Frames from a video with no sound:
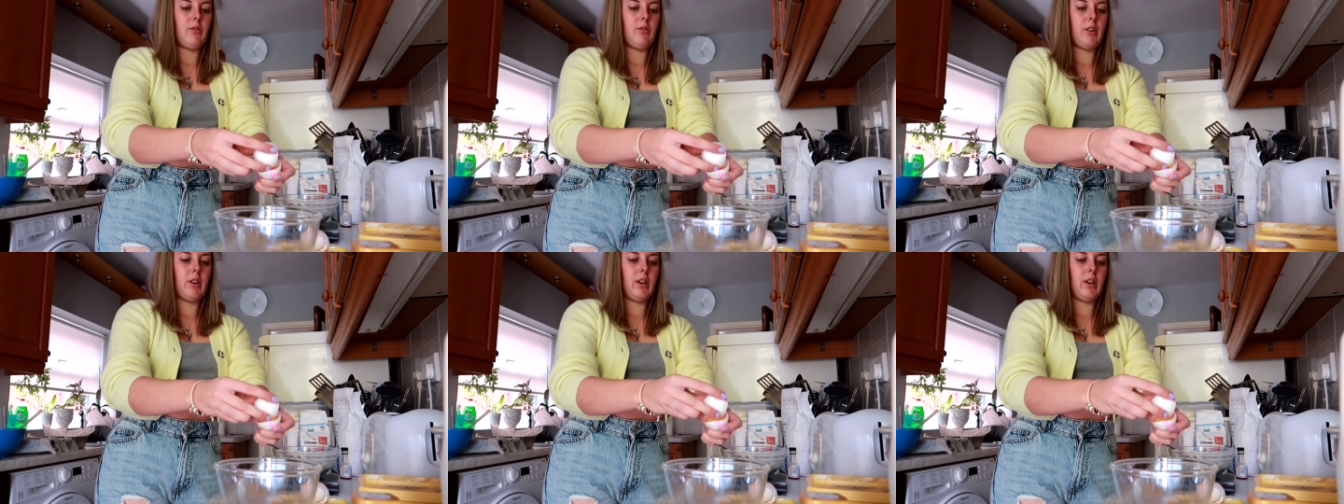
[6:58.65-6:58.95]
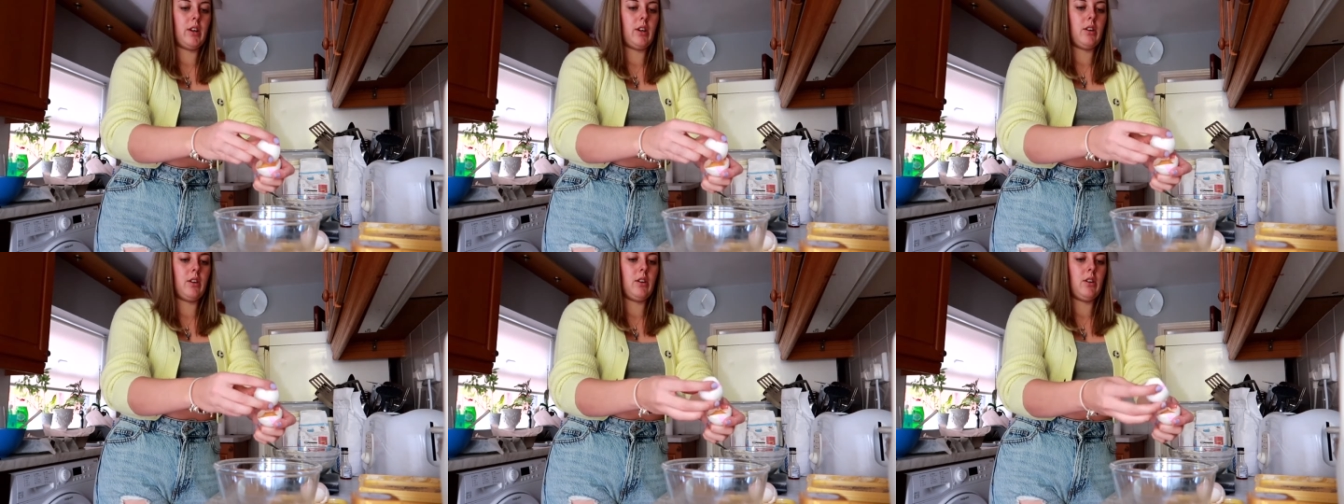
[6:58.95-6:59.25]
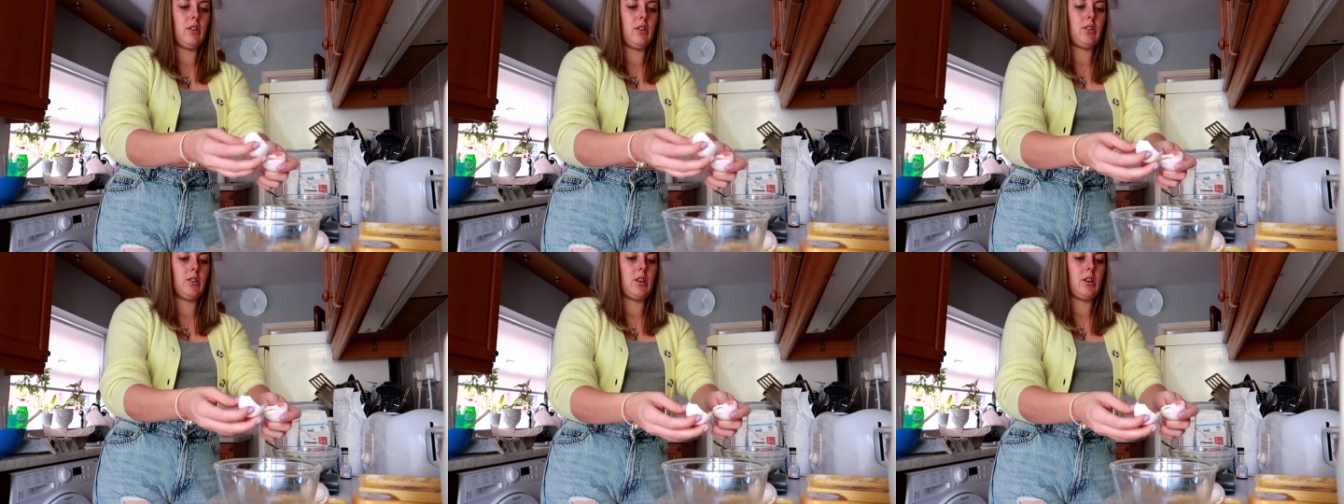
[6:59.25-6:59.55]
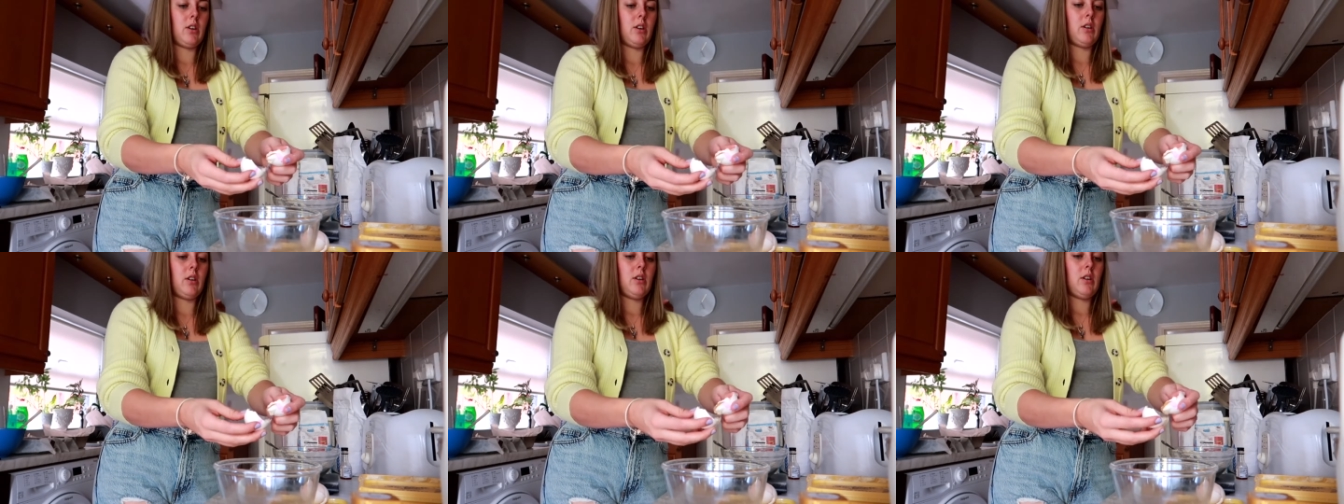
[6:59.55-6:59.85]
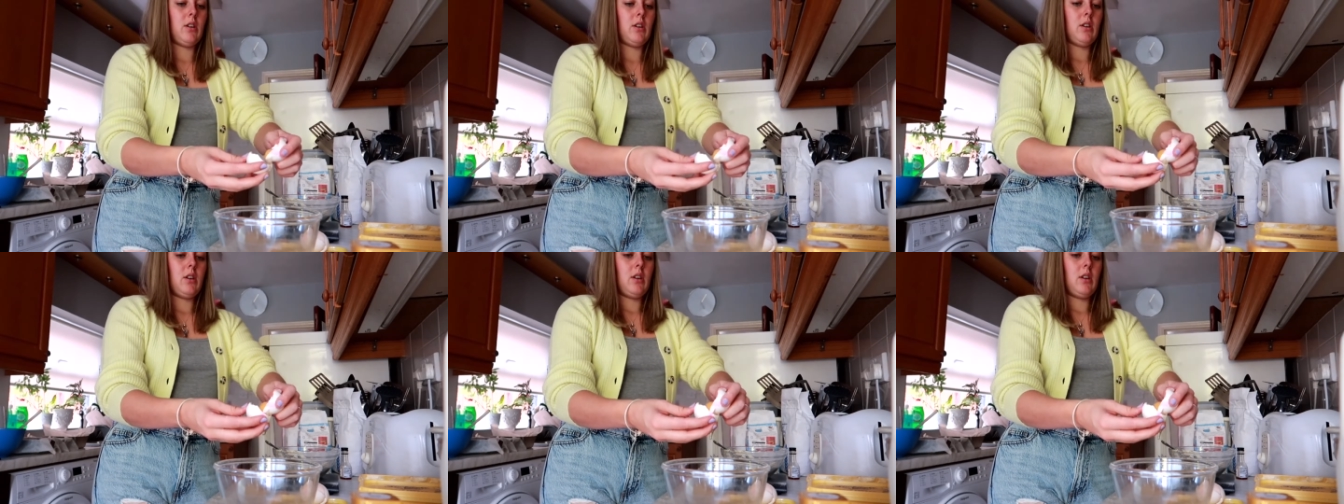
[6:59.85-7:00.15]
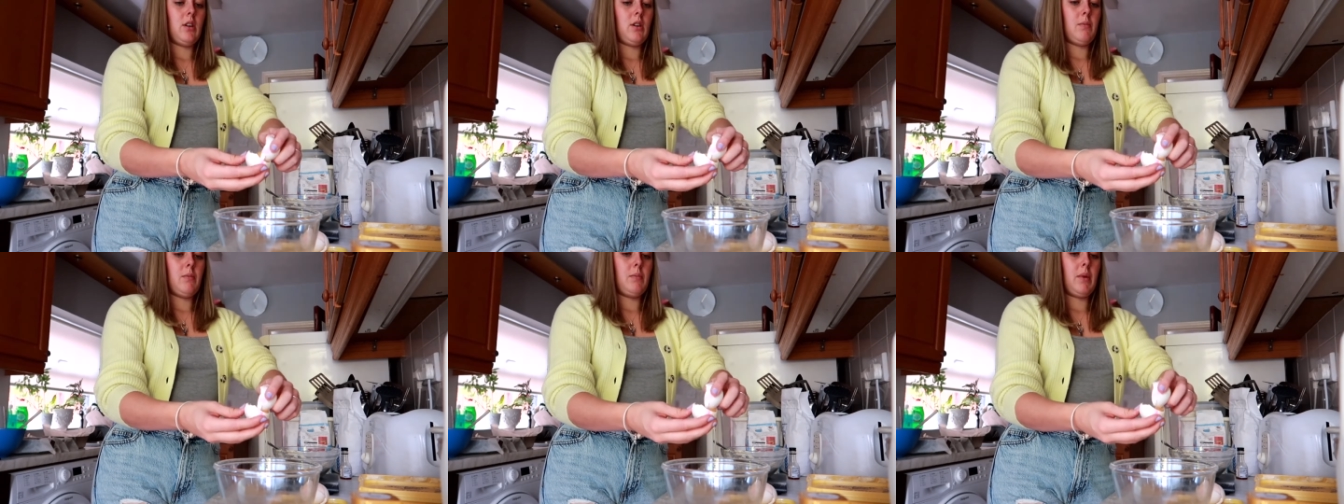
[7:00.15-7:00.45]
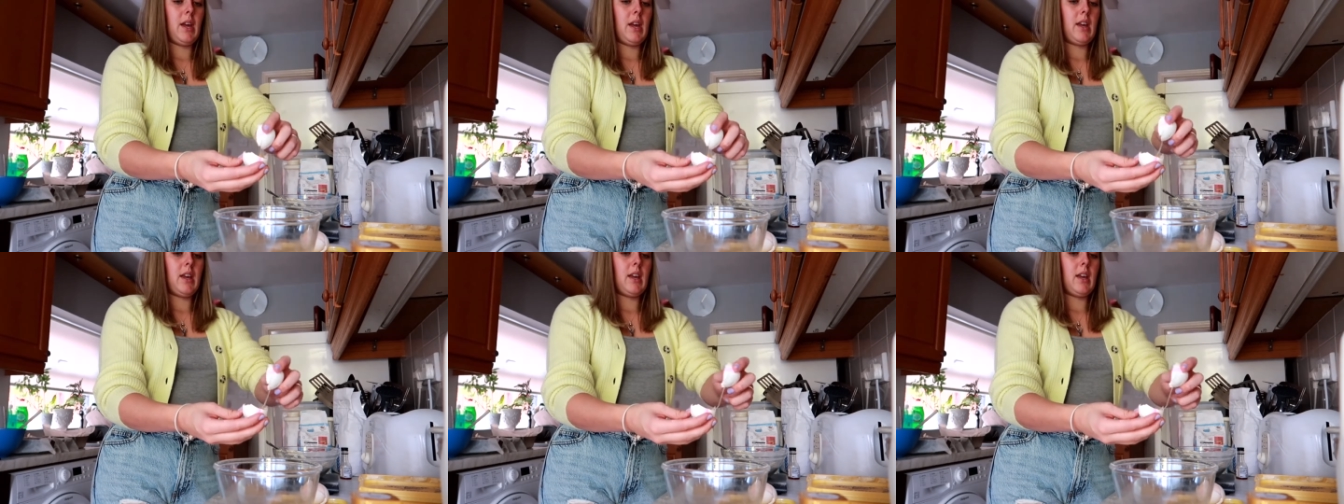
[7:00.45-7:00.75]
very good at
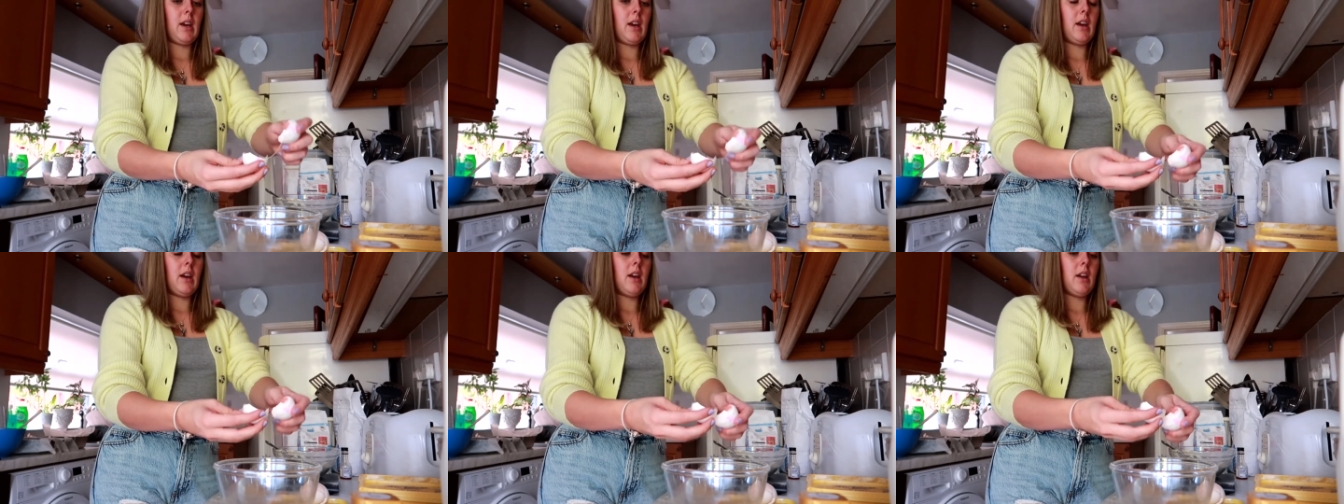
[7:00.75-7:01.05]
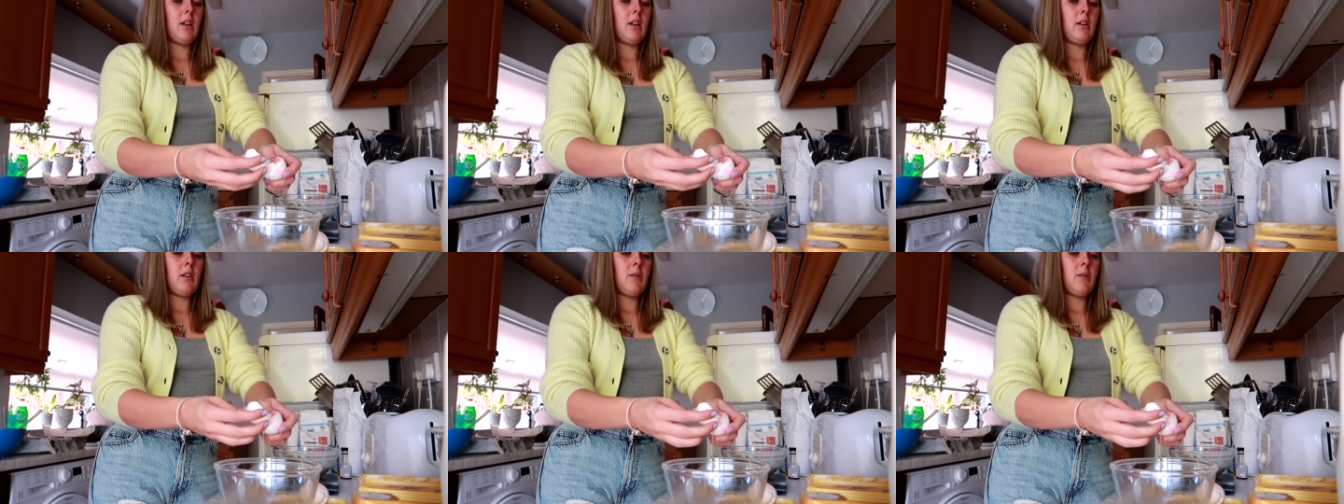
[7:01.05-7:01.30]
baking.